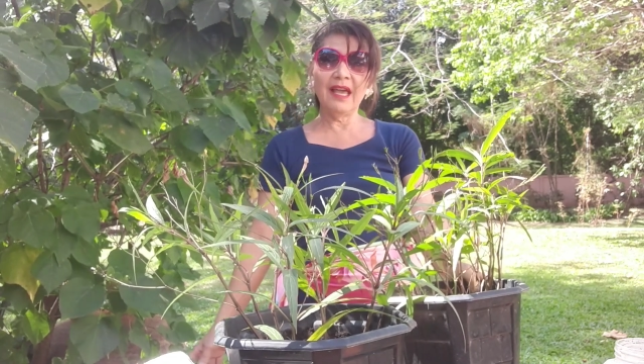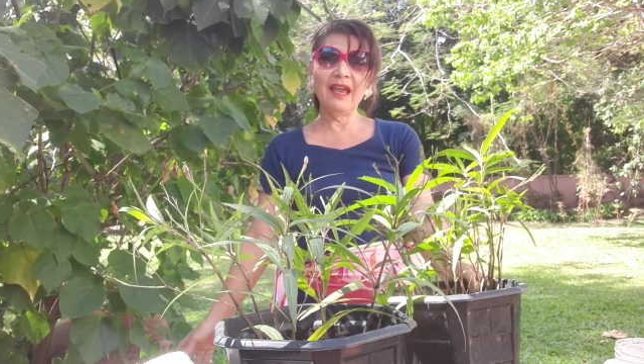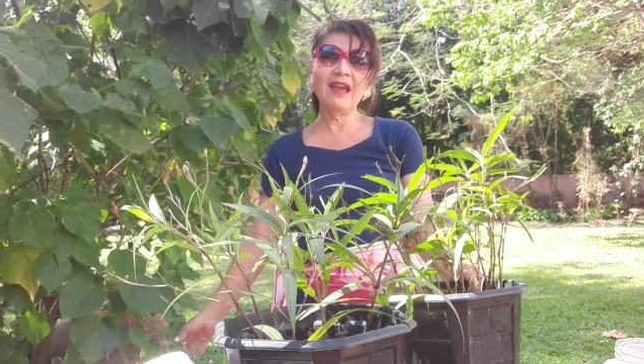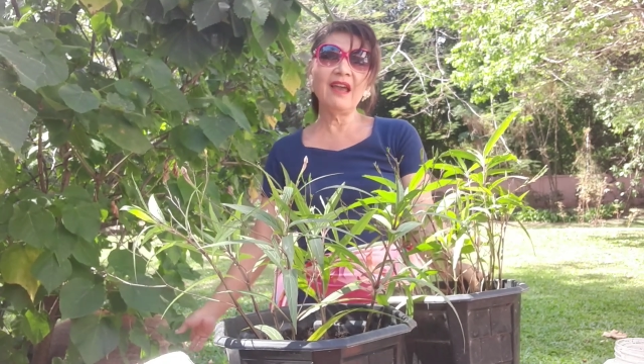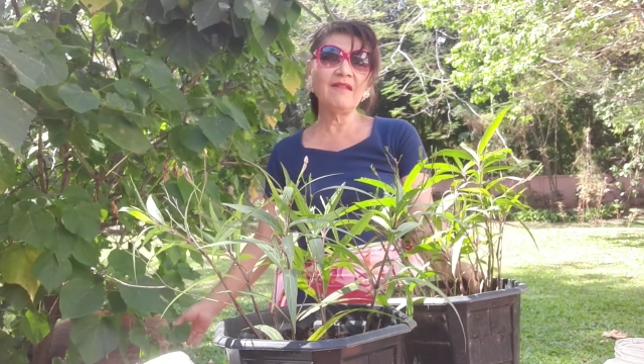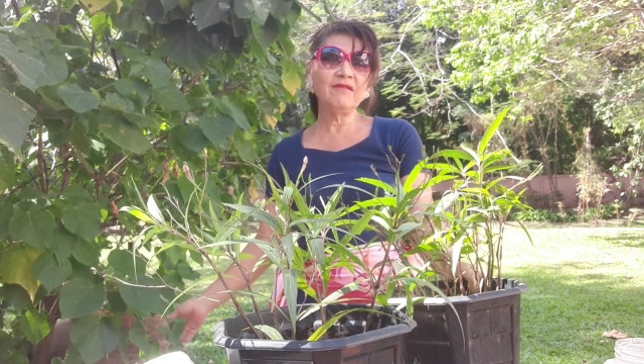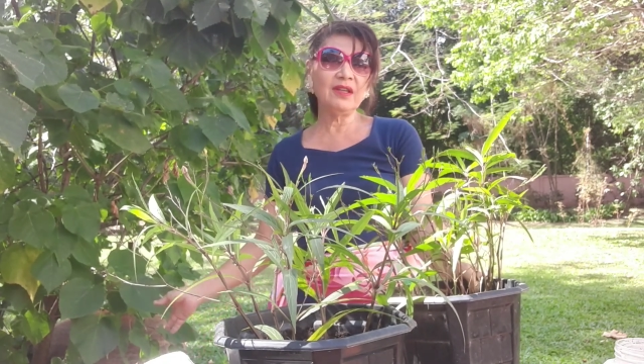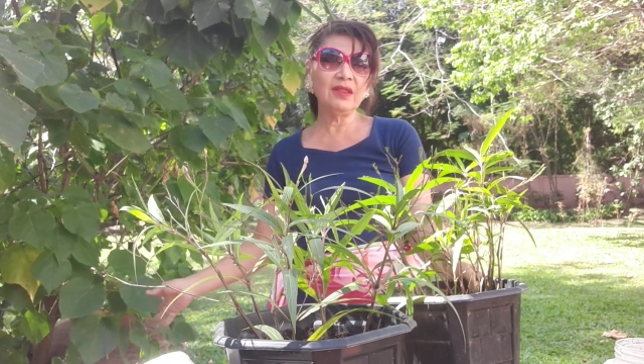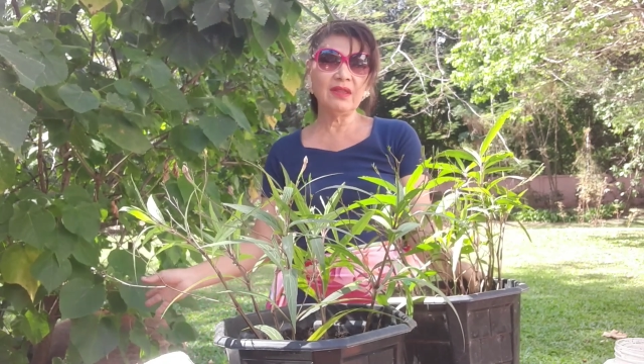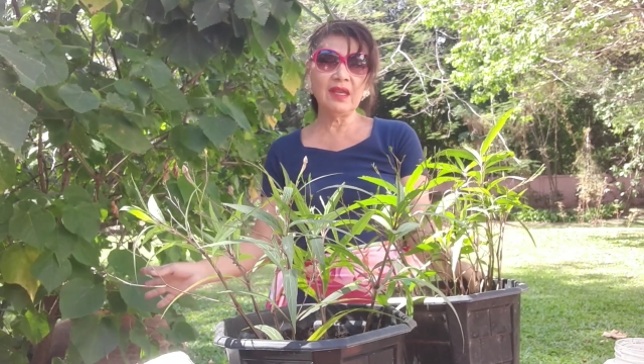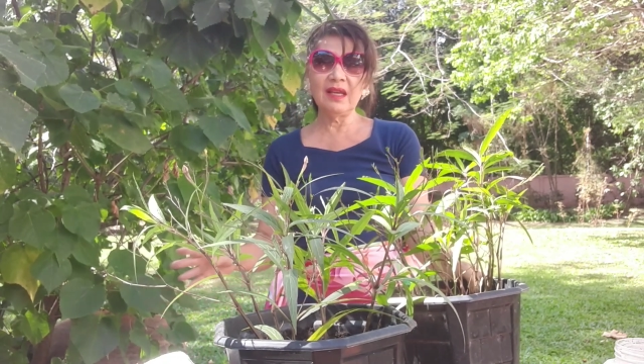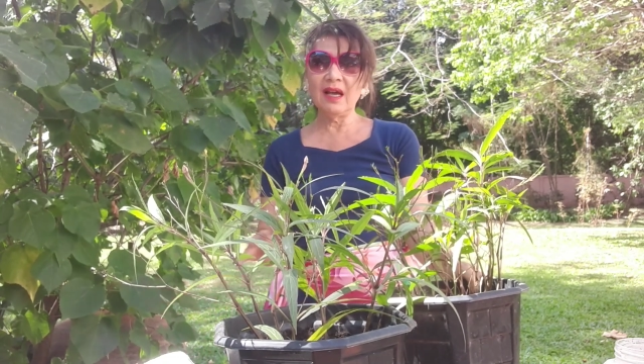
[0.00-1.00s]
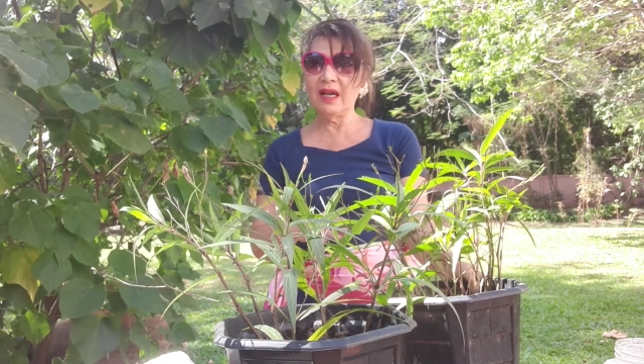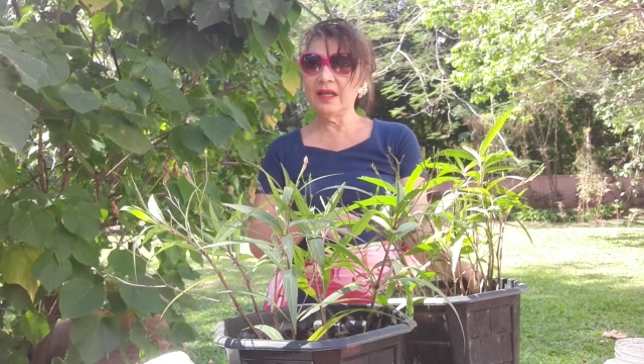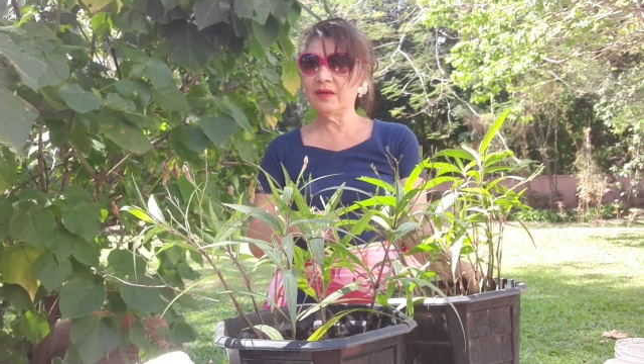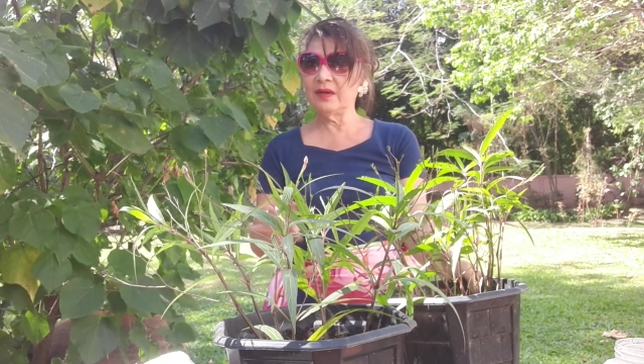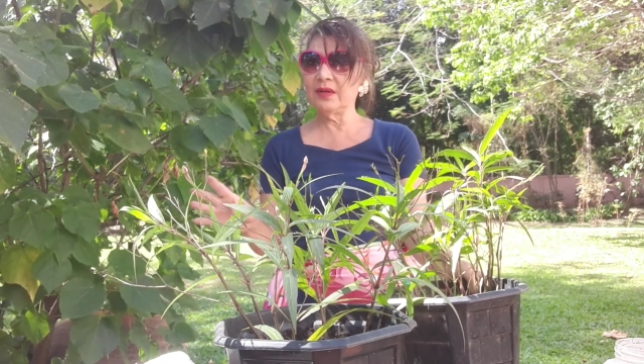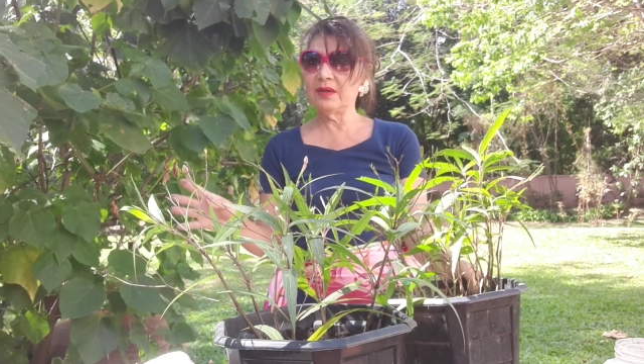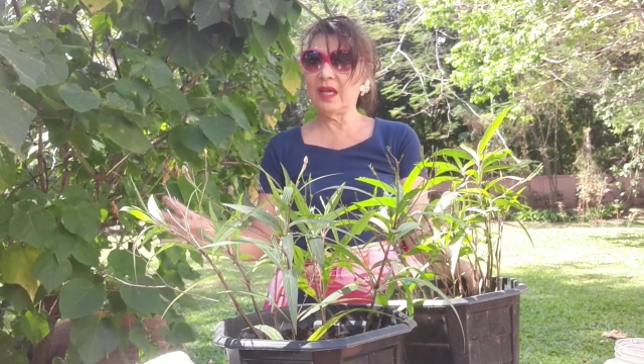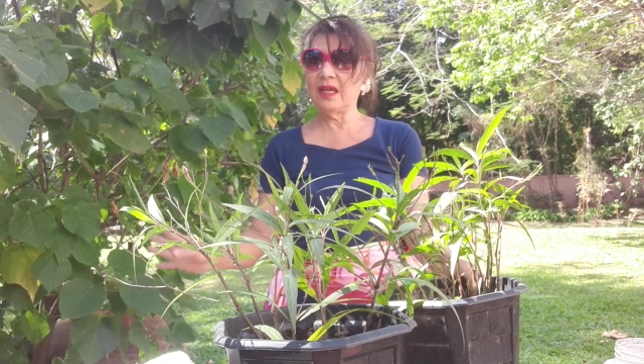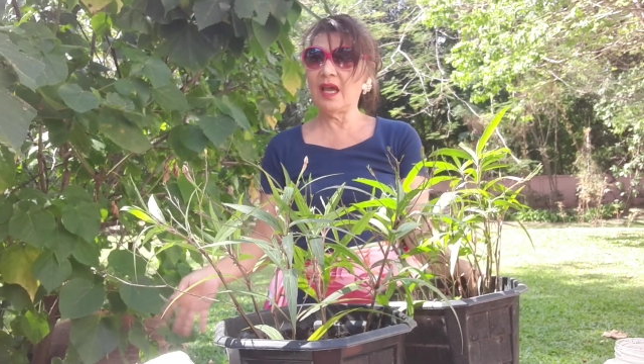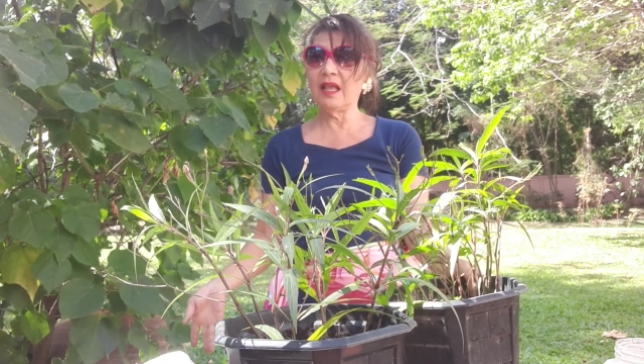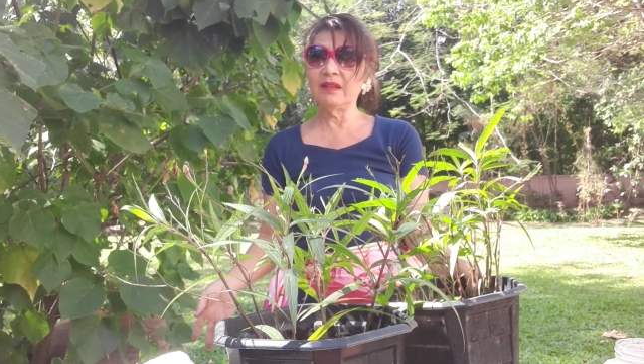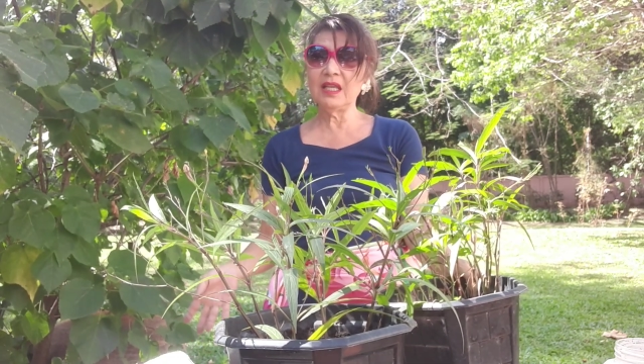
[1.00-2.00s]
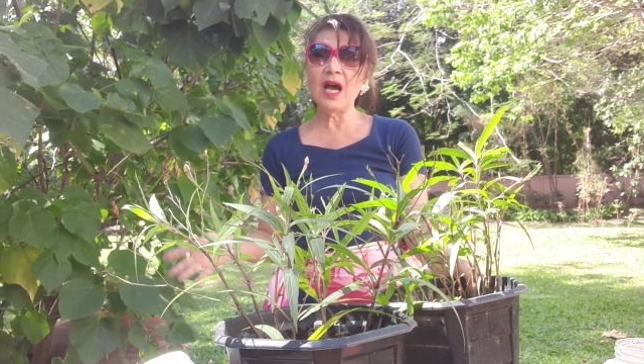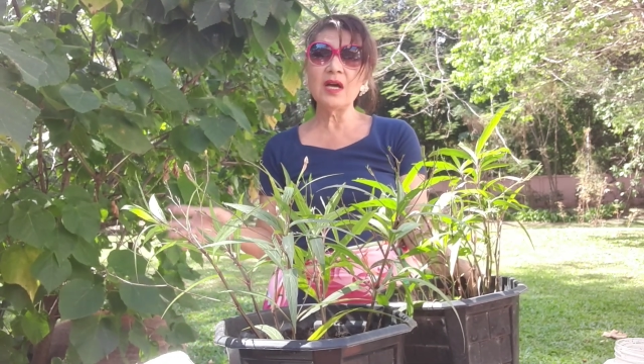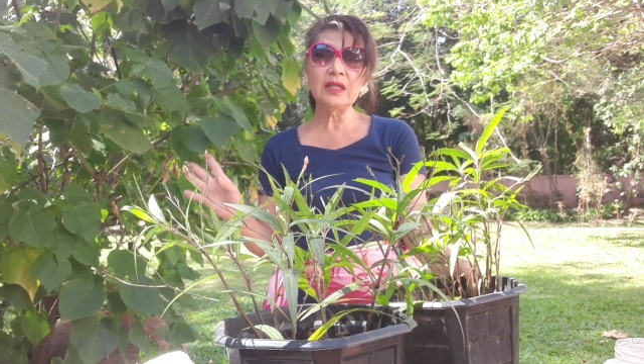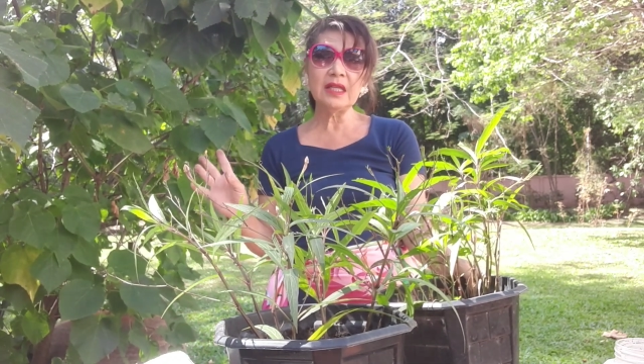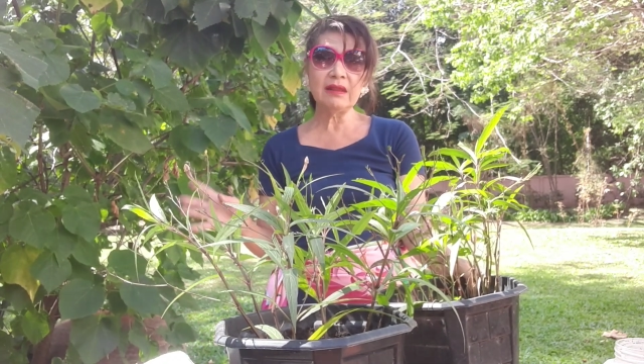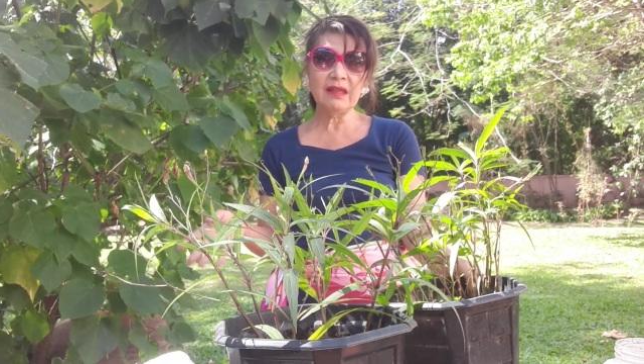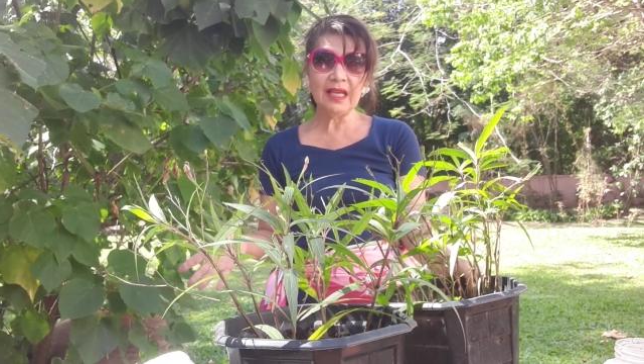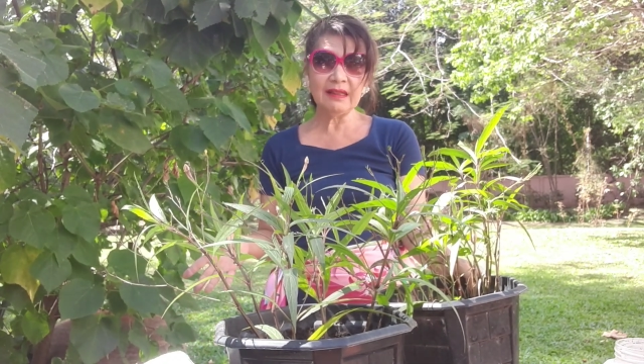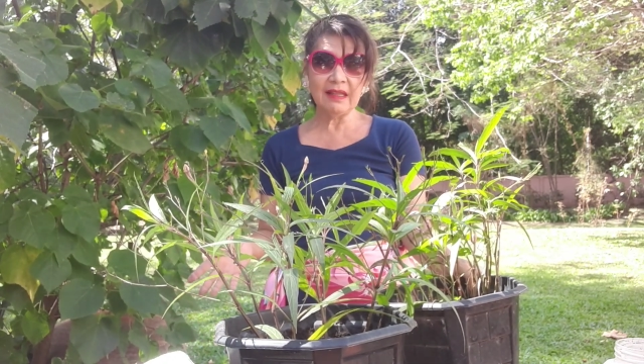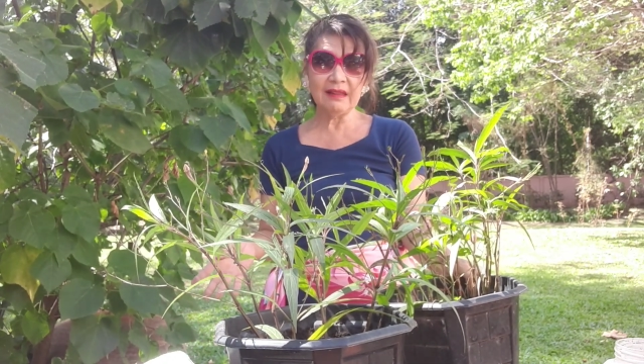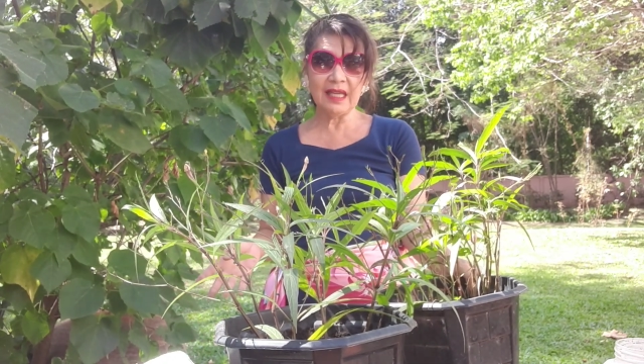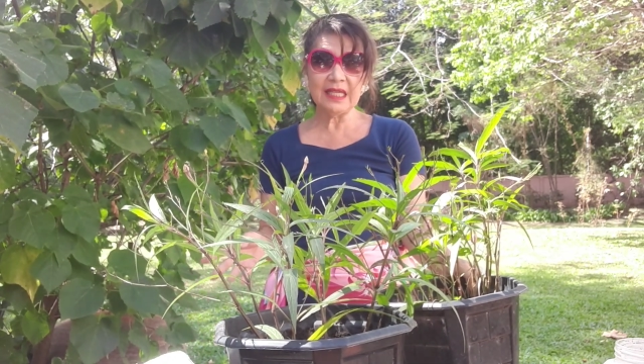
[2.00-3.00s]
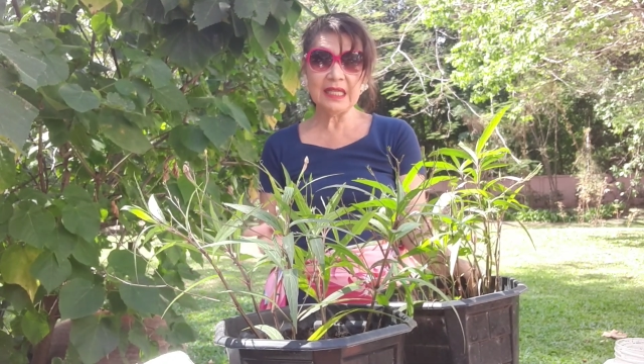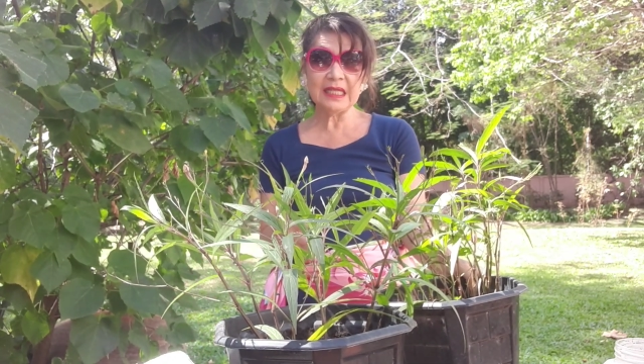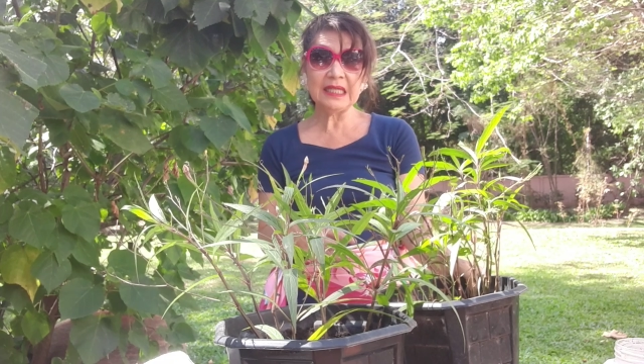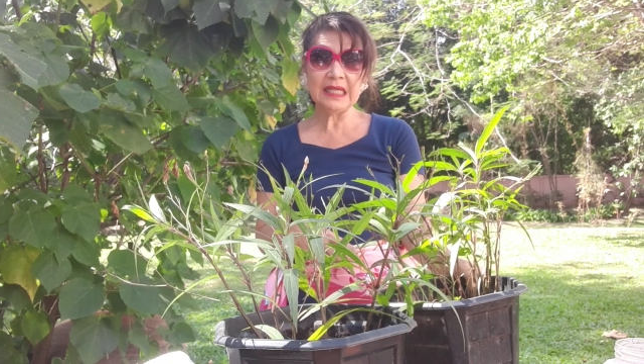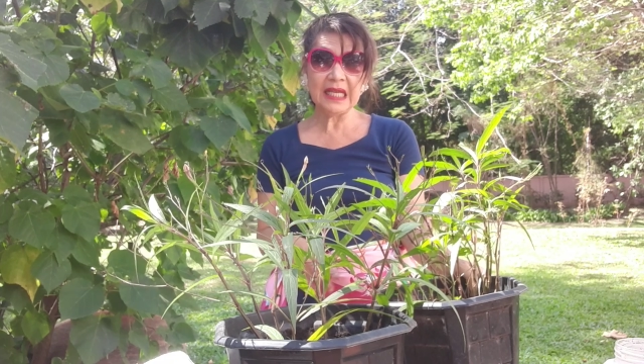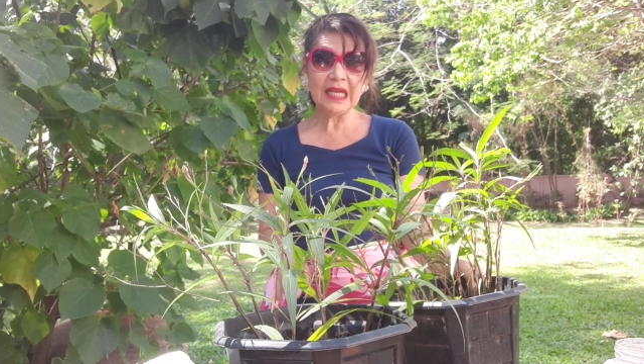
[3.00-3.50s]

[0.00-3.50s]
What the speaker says: Everything I grew, the only thing that they didn't